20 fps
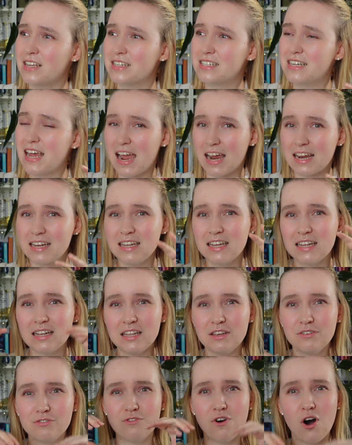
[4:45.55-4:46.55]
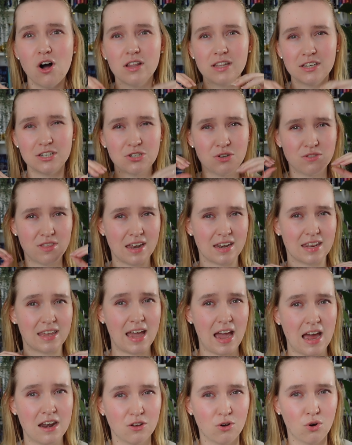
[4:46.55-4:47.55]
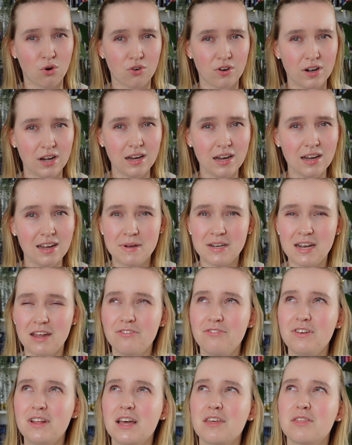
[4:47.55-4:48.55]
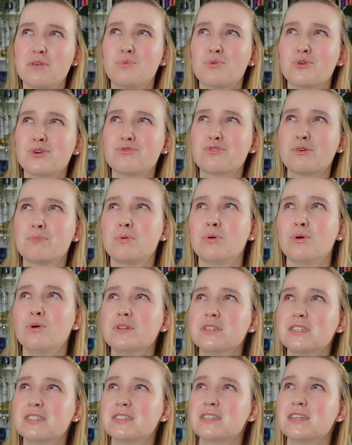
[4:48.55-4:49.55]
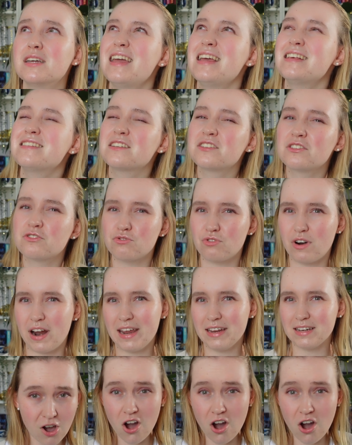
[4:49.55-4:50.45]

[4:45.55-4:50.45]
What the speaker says: technically fall into that category, but I feel like the word repulsed isn't right.